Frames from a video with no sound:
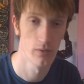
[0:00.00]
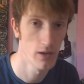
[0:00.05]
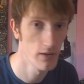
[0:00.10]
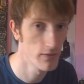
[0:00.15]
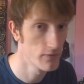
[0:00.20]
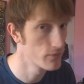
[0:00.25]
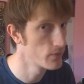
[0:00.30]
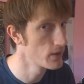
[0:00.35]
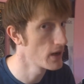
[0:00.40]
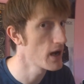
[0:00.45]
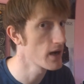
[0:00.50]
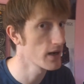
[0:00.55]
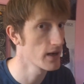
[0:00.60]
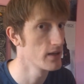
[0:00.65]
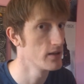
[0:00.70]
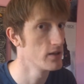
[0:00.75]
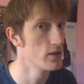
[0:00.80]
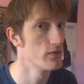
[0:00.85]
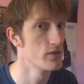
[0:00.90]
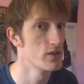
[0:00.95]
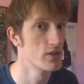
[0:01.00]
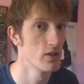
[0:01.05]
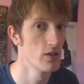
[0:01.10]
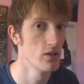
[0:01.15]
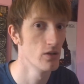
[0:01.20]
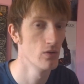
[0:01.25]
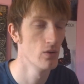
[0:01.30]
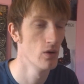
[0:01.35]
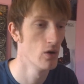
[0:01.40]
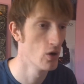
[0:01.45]
But if we are getting the other
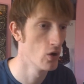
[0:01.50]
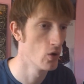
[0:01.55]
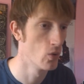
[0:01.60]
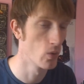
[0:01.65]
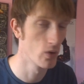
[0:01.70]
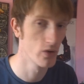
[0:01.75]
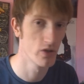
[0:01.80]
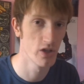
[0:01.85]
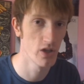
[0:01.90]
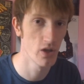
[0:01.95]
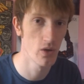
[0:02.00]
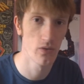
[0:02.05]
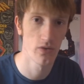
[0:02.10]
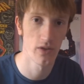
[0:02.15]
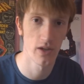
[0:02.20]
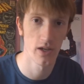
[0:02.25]
two, what do you